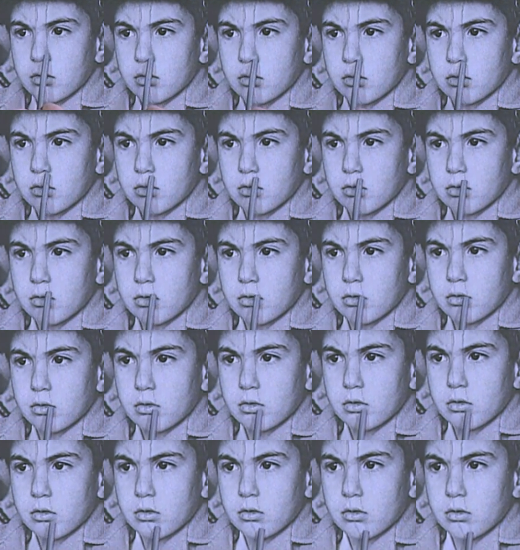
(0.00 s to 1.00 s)
right there,
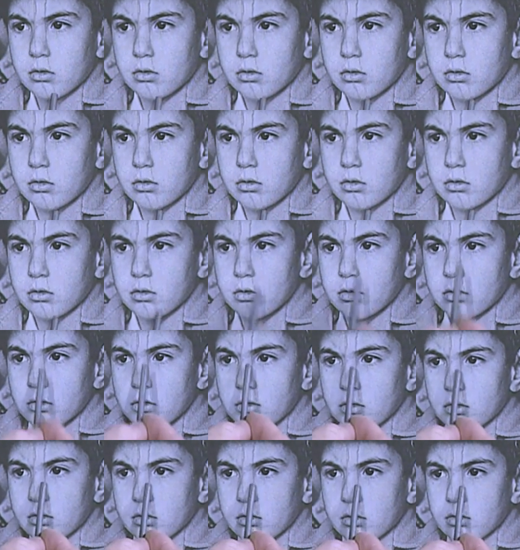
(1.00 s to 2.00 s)

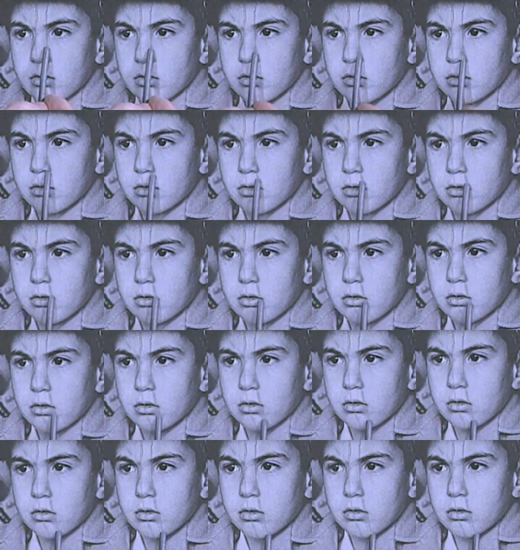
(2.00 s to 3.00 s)
notice something.
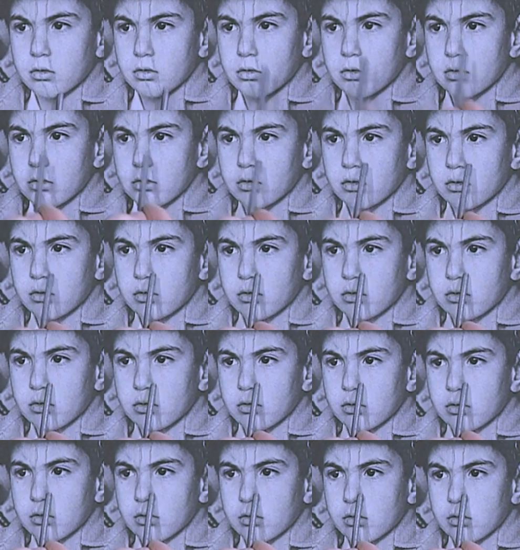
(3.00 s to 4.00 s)
Where does the
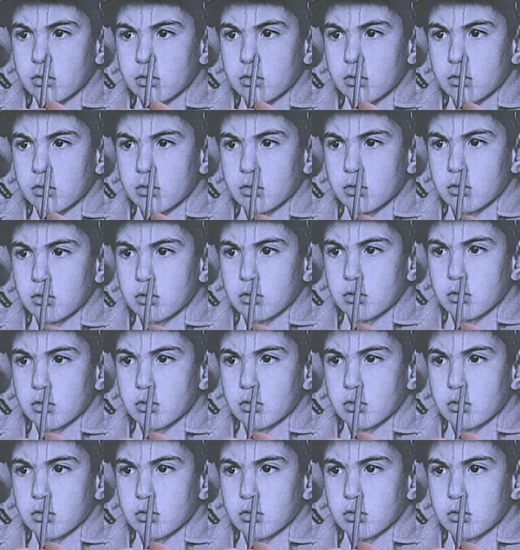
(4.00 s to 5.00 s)
outer edge of the
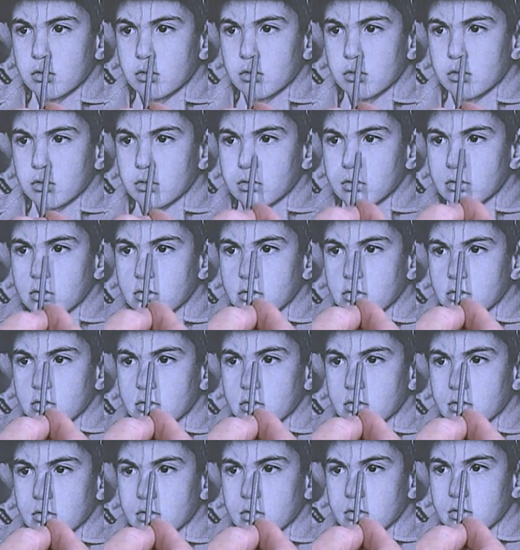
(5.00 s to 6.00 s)
nose
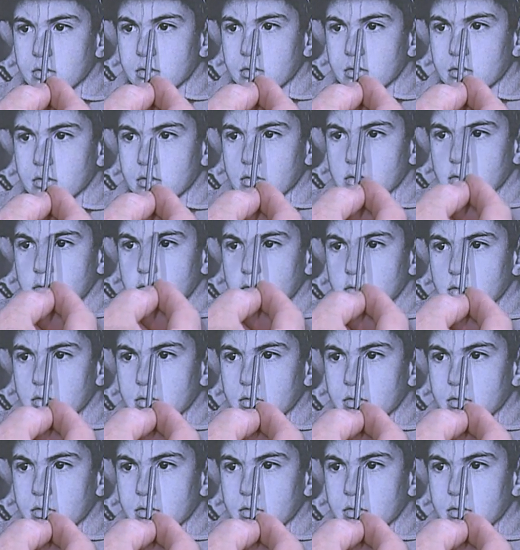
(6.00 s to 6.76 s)
line up with the red? Line